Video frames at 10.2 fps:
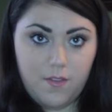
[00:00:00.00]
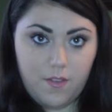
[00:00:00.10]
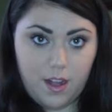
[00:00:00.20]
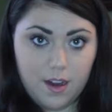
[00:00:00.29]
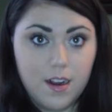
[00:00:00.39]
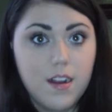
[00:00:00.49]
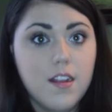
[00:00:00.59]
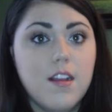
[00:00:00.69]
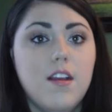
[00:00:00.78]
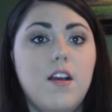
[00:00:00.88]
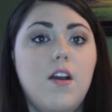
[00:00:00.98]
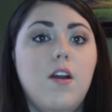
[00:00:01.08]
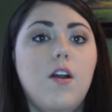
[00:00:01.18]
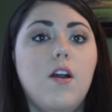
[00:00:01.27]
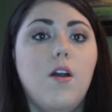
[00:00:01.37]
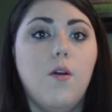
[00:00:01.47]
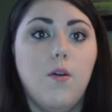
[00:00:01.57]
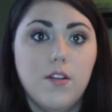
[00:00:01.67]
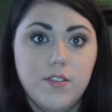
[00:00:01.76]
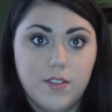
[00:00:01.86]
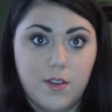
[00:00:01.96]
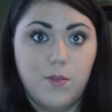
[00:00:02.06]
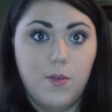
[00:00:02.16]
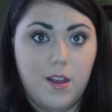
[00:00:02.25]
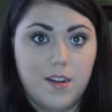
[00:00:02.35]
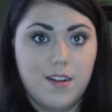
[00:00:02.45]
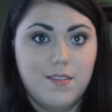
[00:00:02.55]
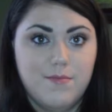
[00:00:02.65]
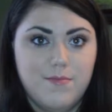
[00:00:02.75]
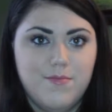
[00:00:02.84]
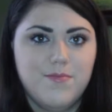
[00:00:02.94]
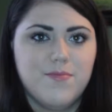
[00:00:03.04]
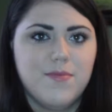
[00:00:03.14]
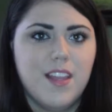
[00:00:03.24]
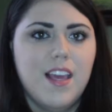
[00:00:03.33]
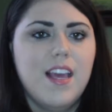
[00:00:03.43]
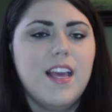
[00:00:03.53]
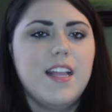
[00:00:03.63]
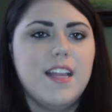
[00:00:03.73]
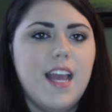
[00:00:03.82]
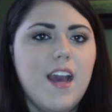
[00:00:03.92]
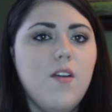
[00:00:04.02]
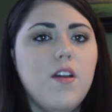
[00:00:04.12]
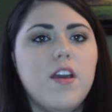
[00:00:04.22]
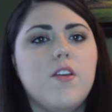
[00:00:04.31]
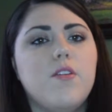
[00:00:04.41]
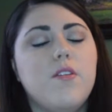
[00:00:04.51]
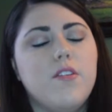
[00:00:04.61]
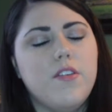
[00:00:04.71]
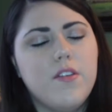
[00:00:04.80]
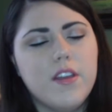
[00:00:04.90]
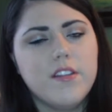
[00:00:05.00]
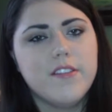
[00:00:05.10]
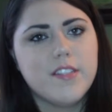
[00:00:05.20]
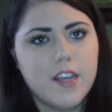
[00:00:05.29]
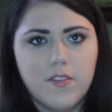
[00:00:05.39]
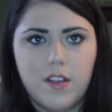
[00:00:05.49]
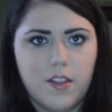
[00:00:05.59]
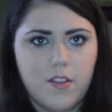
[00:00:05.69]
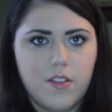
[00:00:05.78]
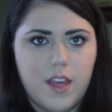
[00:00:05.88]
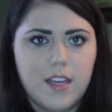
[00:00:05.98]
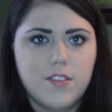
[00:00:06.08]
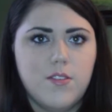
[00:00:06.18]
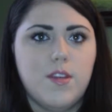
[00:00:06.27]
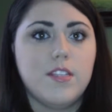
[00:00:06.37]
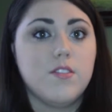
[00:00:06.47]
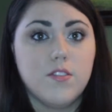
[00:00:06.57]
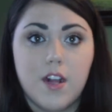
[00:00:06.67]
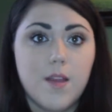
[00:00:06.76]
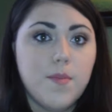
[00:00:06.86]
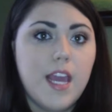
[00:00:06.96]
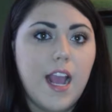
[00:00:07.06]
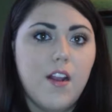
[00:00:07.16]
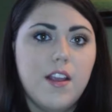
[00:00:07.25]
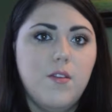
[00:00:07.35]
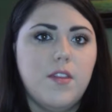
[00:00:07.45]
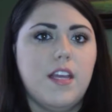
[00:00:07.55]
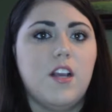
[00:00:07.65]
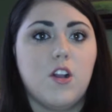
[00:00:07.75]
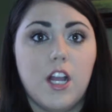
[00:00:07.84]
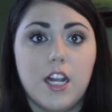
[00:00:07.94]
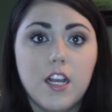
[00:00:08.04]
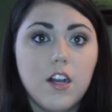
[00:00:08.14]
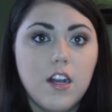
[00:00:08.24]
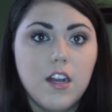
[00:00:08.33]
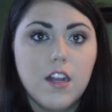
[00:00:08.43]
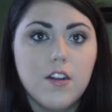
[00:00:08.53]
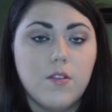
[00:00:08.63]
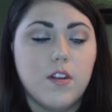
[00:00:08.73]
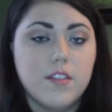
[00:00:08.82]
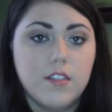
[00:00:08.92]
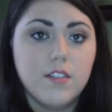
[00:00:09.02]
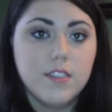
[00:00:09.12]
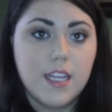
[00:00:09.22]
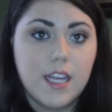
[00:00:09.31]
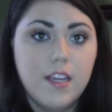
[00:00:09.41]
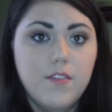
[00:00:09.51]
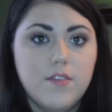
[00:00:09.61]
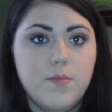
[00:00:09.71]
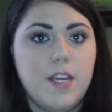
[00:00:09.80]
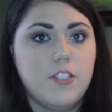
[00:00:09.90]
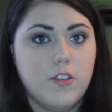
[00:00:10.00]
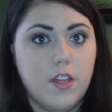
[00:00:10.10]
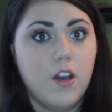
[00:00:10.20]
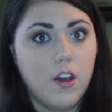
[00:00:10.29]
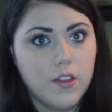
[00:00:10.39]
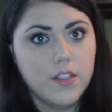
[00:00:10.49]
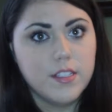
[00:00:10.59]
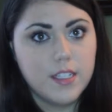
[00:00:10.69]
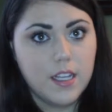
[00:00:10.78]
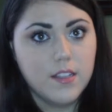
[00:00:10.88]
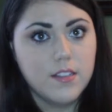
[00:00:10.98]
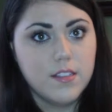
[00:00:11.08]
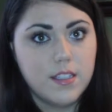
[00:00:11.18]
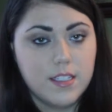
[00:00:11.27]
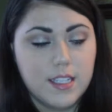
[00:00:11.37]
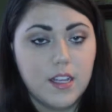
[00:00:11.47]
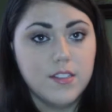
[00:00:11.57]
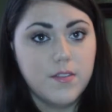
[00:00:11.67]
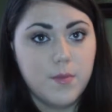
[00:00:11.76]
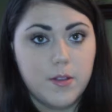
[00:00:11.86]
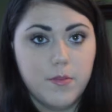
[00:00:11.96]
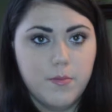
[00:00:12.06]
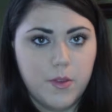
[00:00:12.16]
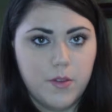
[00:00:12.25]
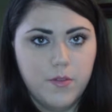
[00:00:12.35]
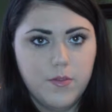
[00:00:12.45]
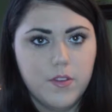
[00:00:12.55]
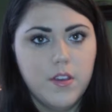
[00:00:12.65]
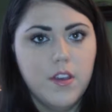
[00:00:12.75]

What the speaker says: vinegar or salt water. Now, you can do several other things. You can scrape the area with like a credit card or a dull knife to make sure that all the cells have been removed.